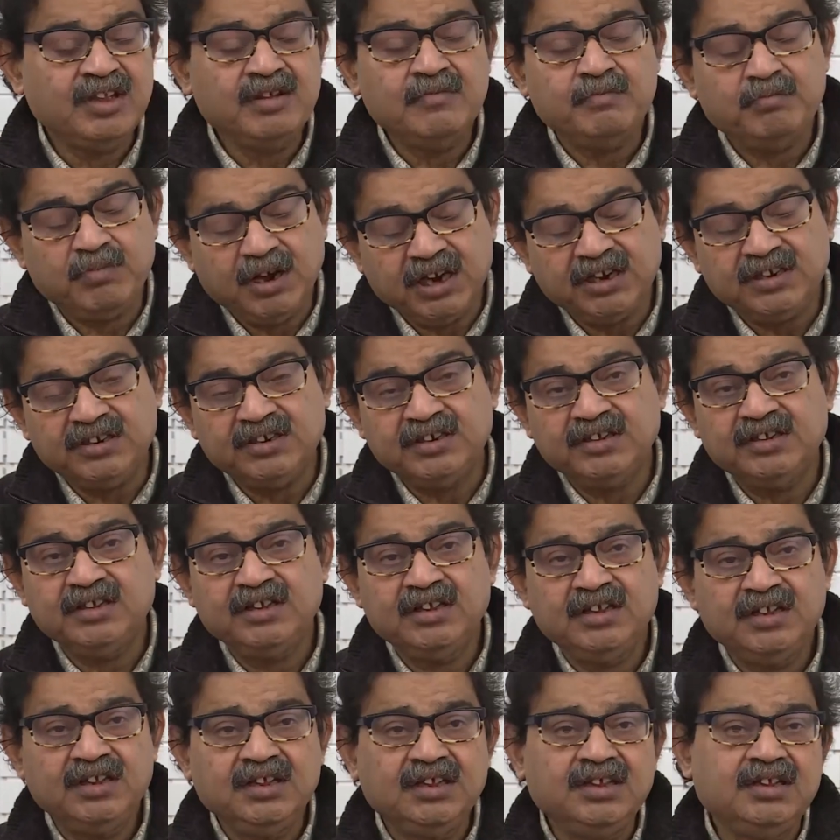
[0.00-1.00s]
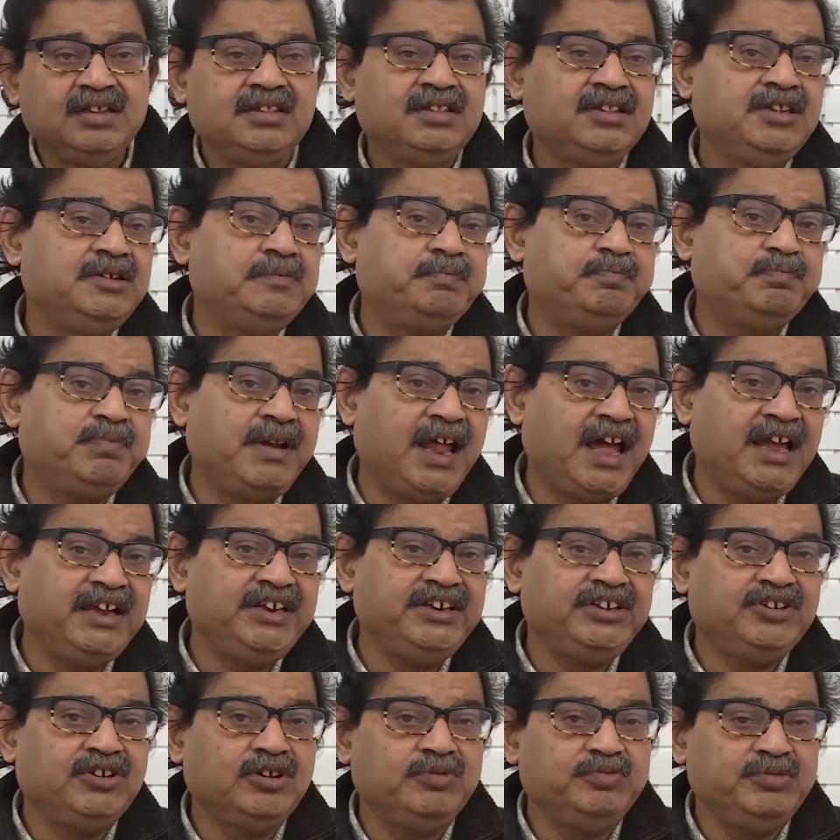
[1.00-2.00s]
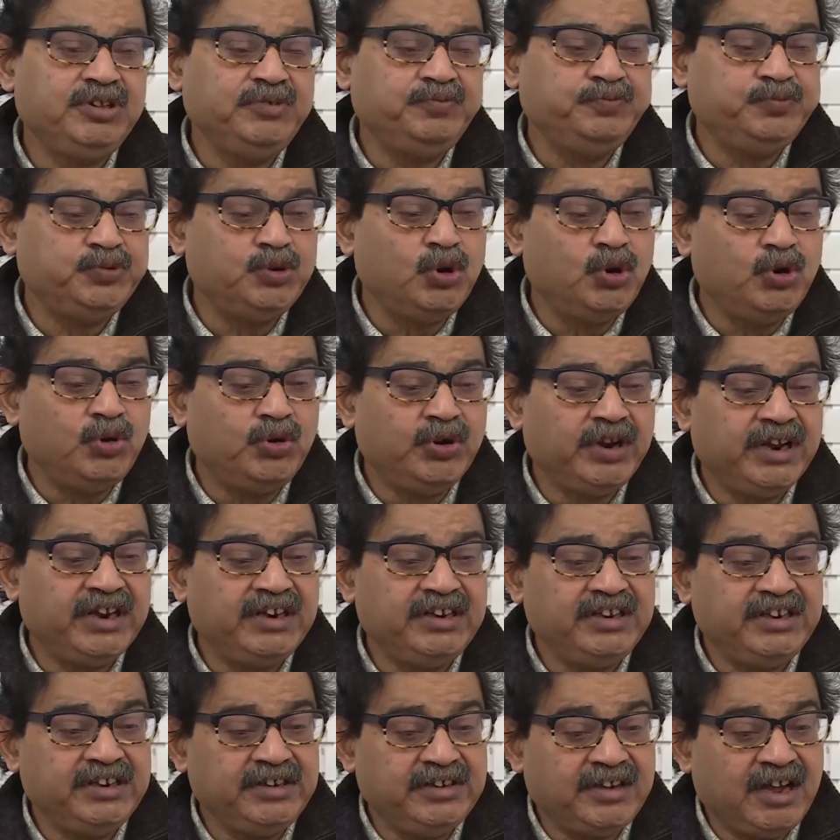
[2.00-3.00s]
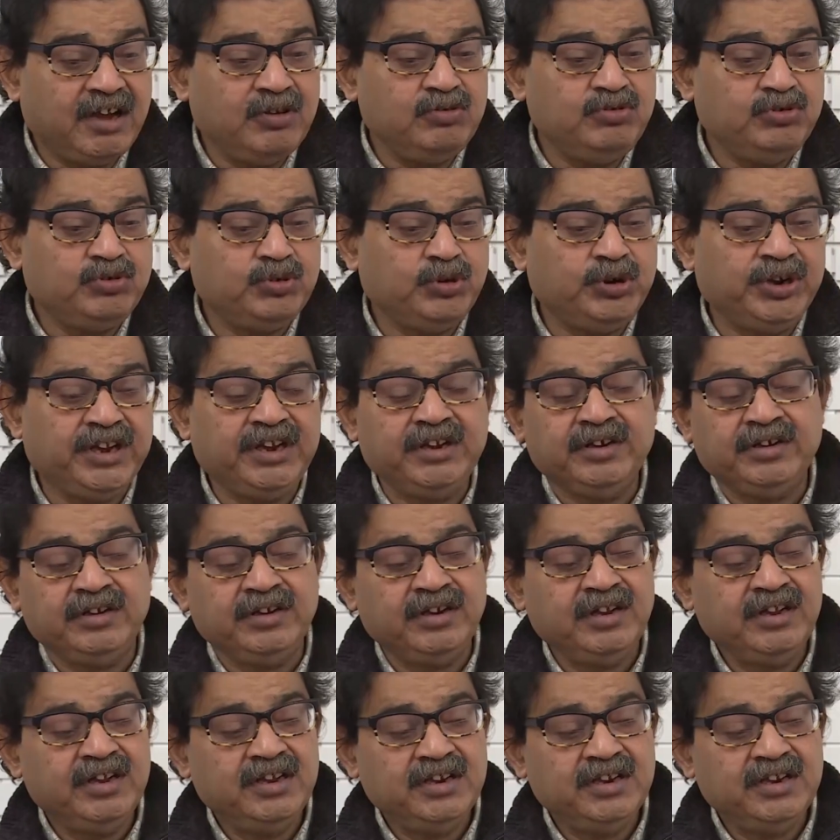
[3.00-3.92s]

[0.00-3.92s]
but the plight of the poor and the downtrodden